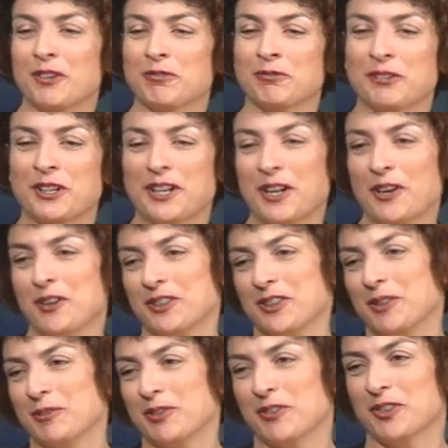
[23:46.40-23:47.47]
really hot
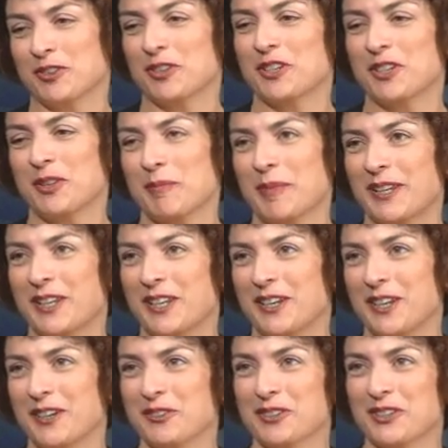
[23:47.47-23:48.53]
tips for treating the manky
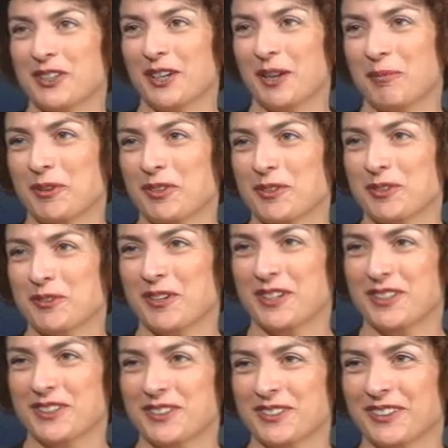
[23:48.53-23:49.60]
nails that come with the
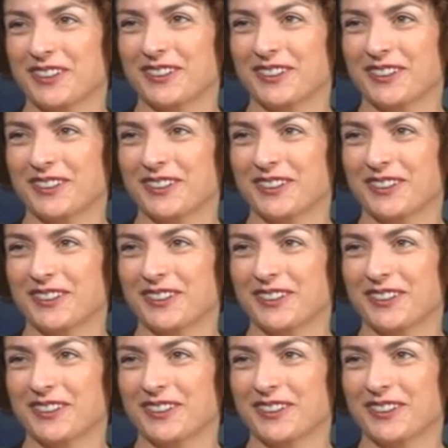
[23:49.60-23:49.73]
psoriasis?